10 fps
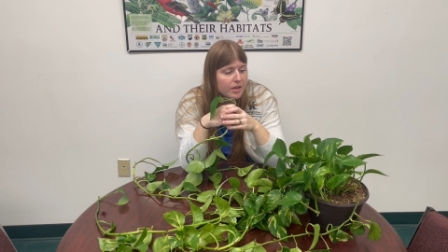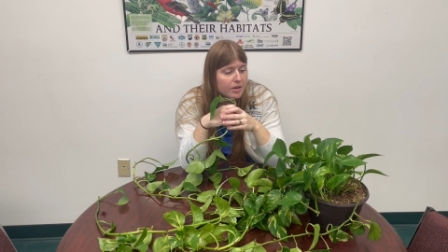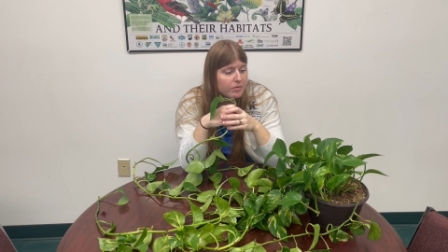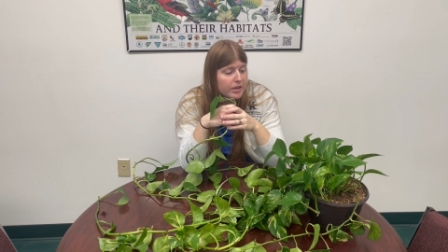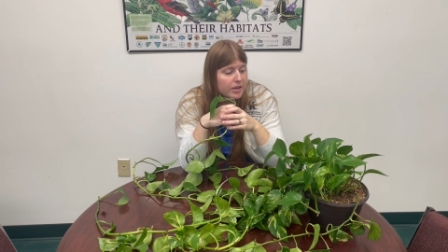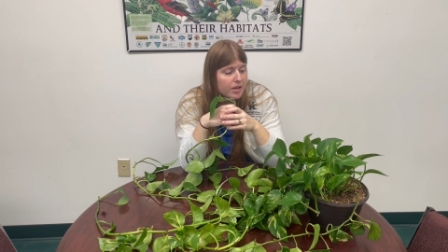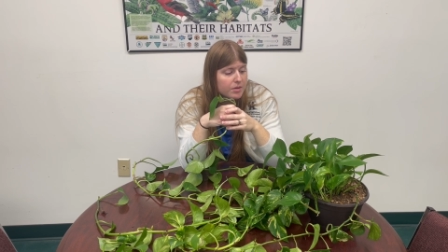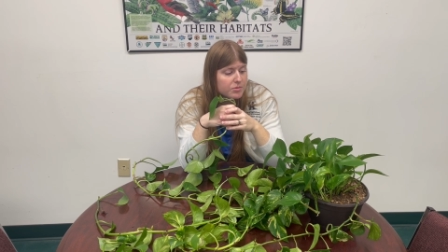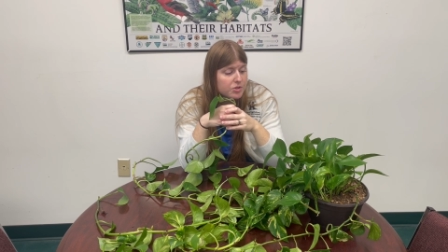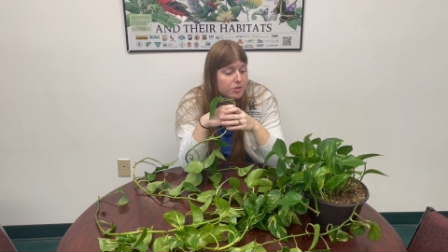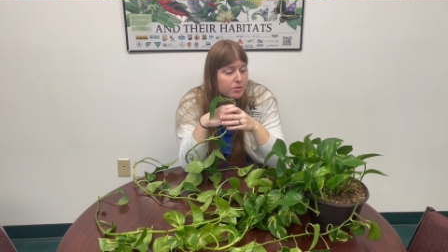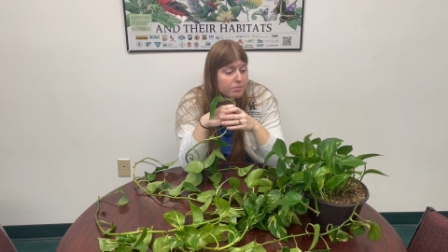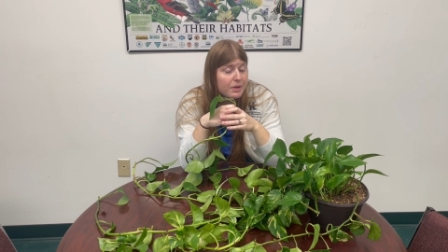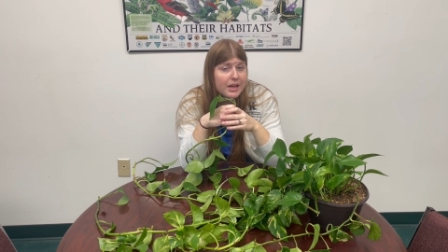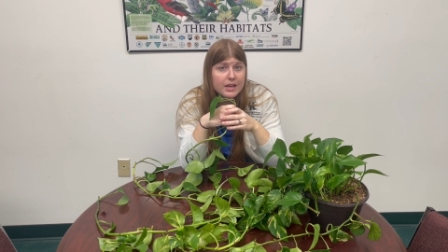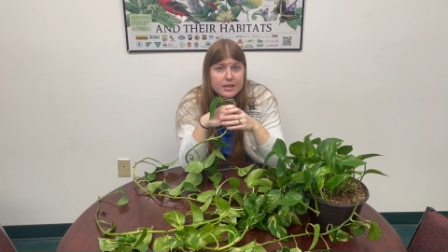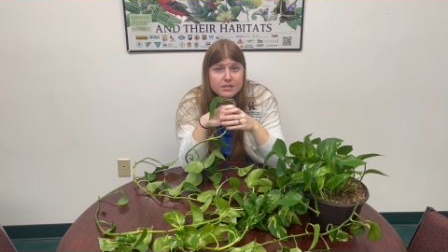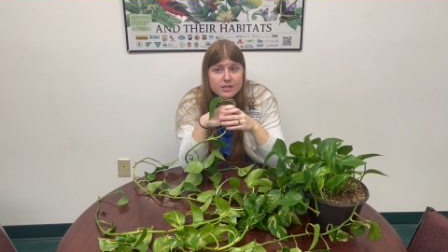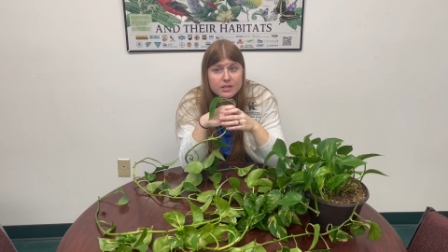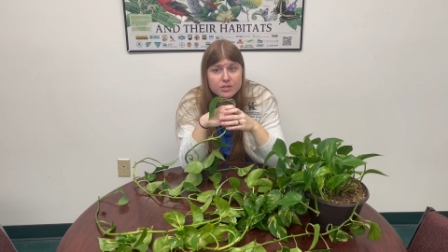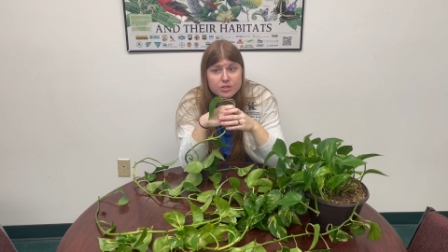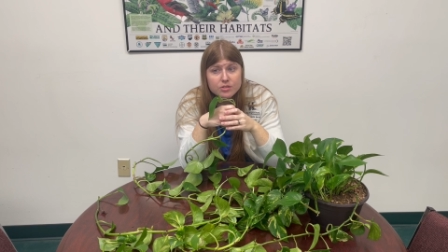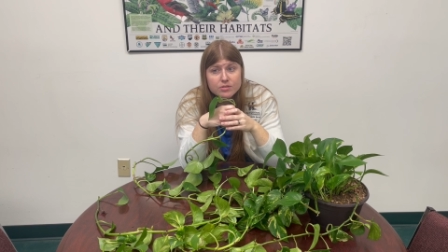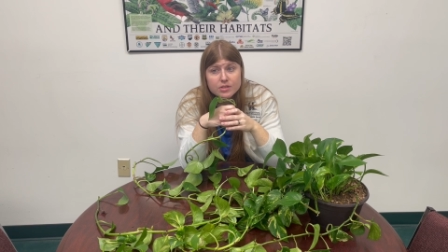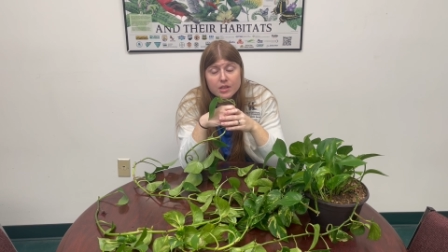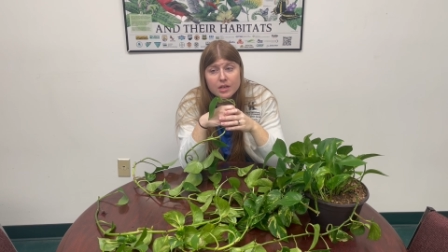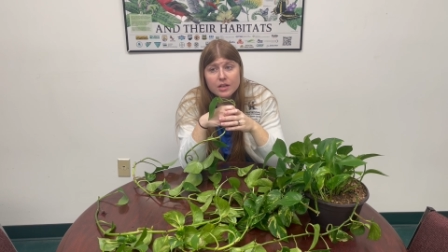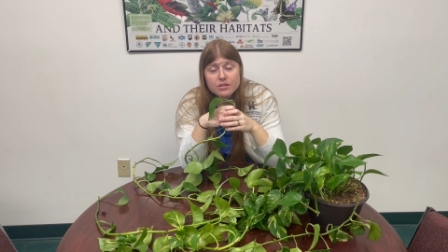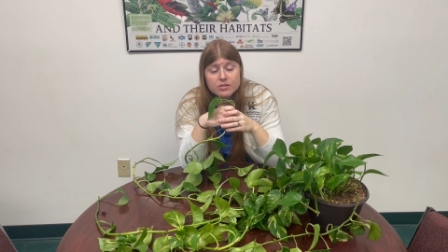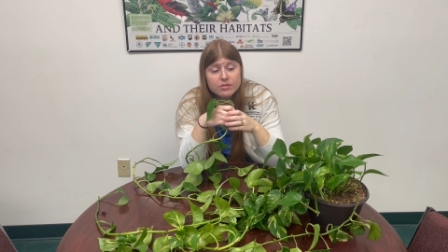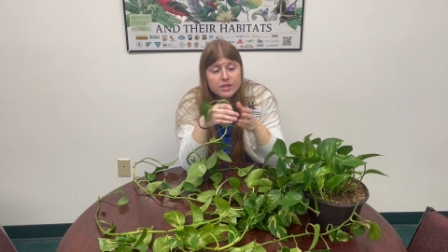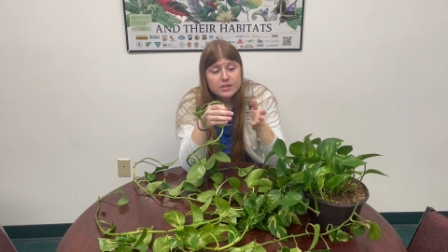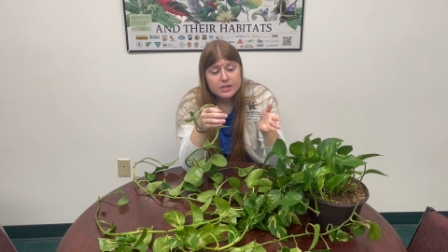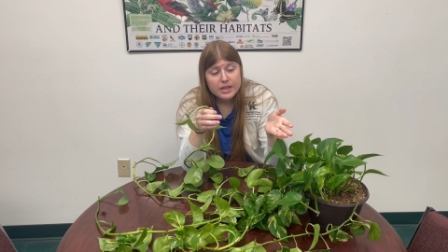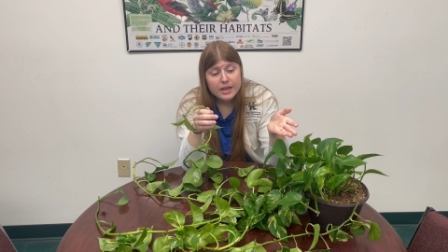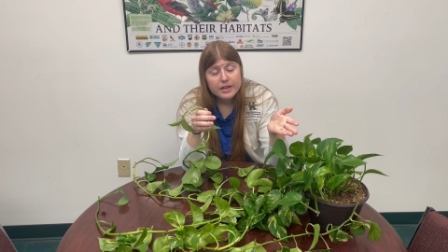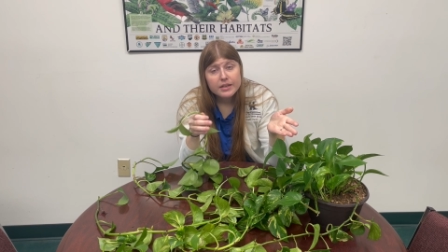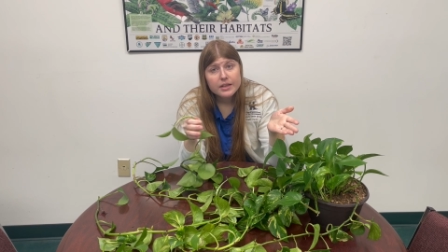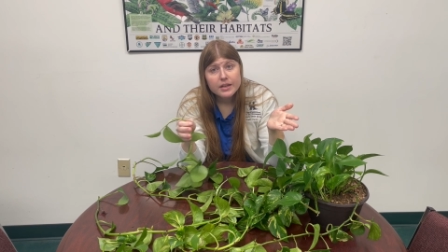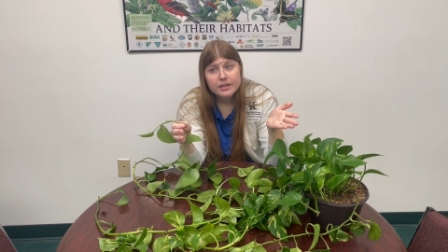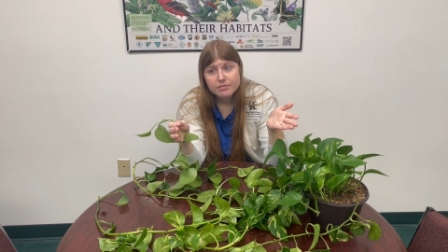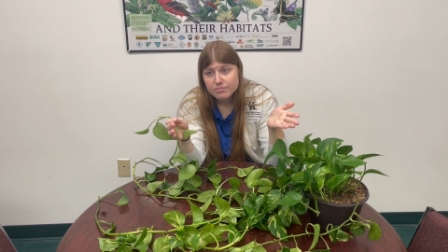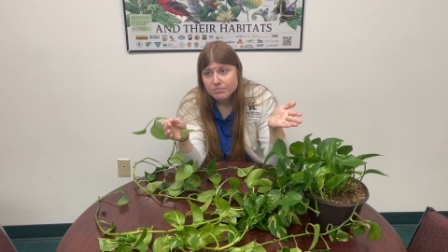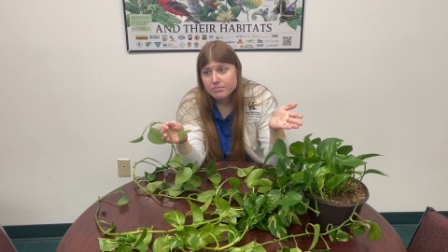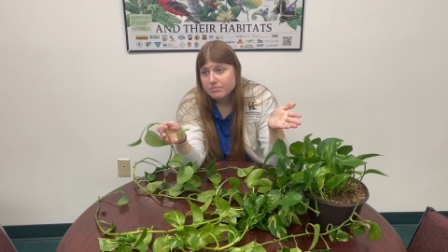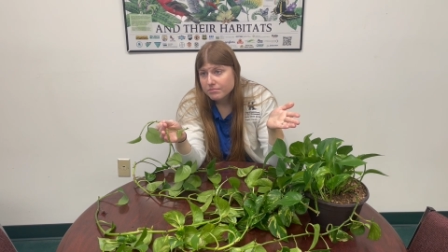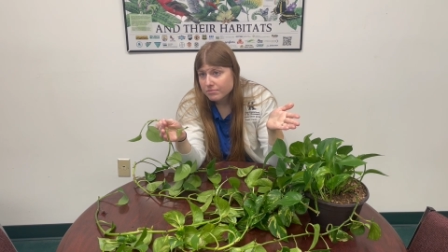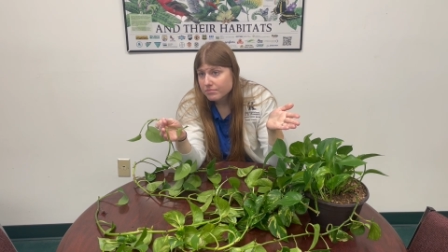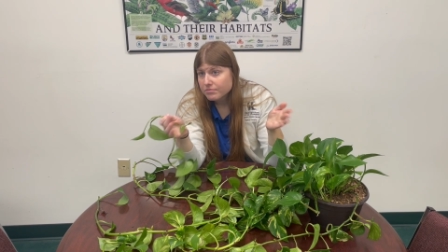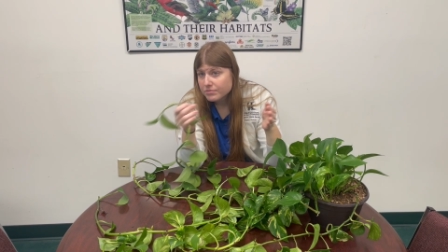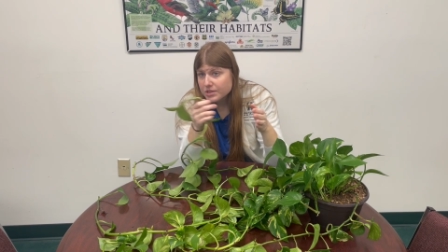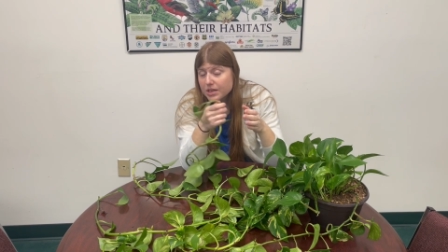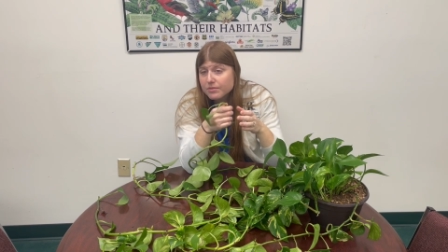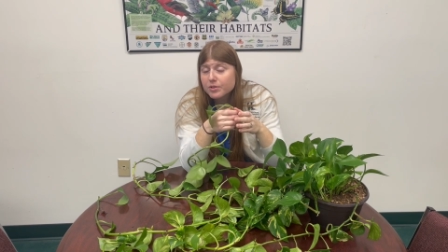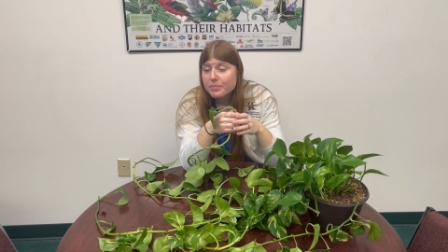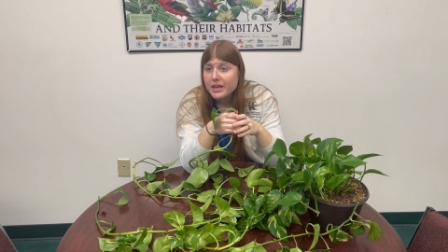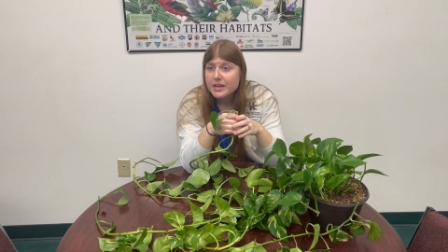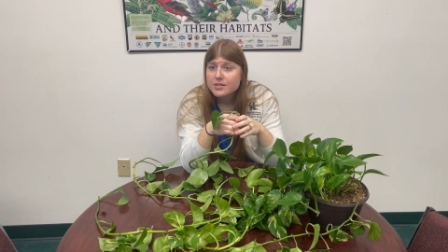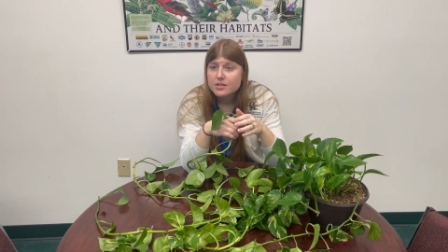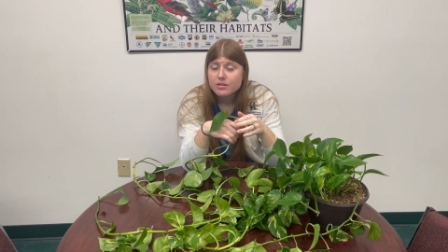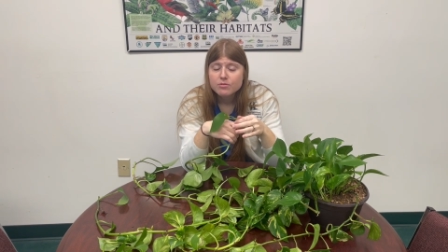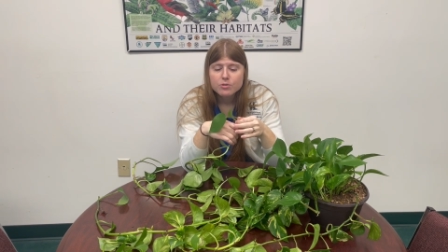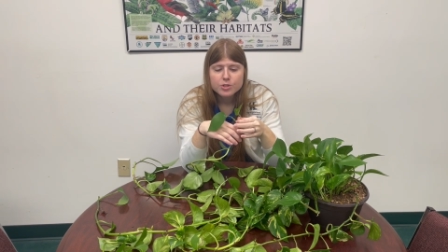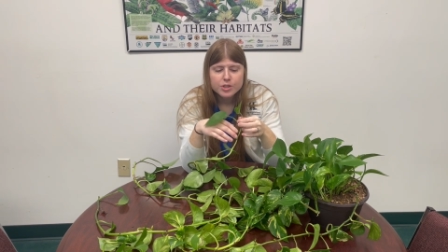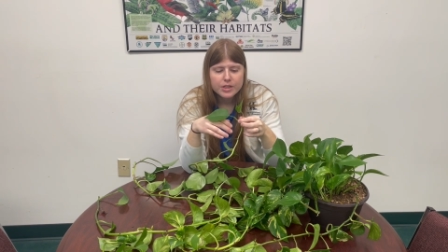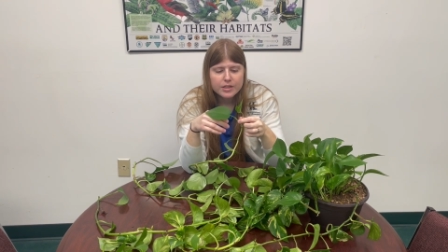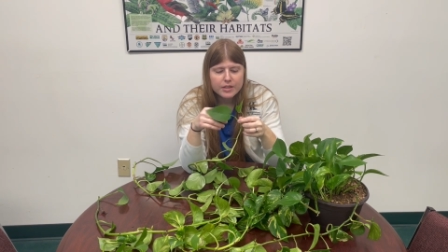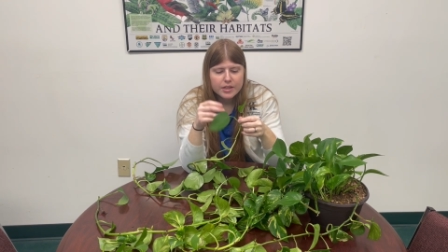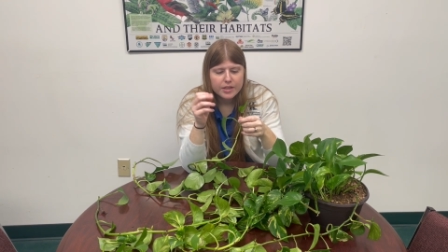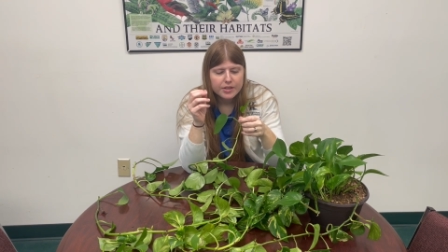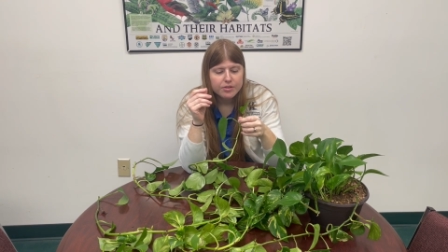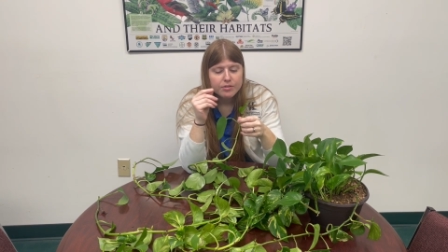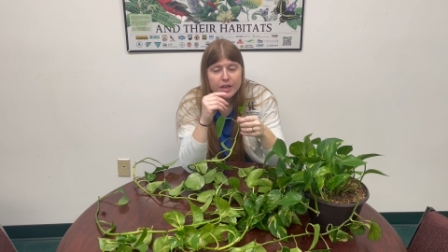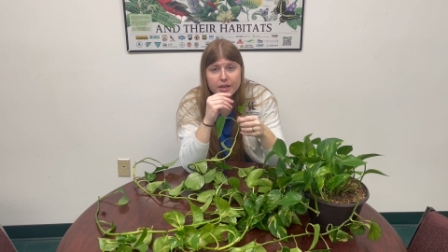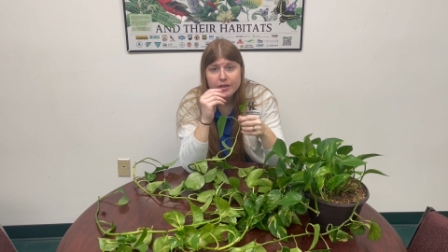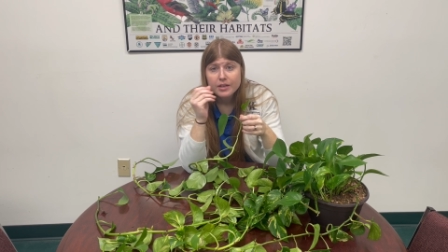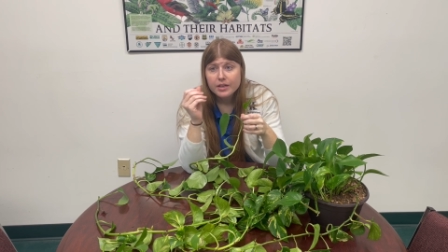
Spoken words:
When it comes to pest issues, so this can get several pests, unfortunately. Like you can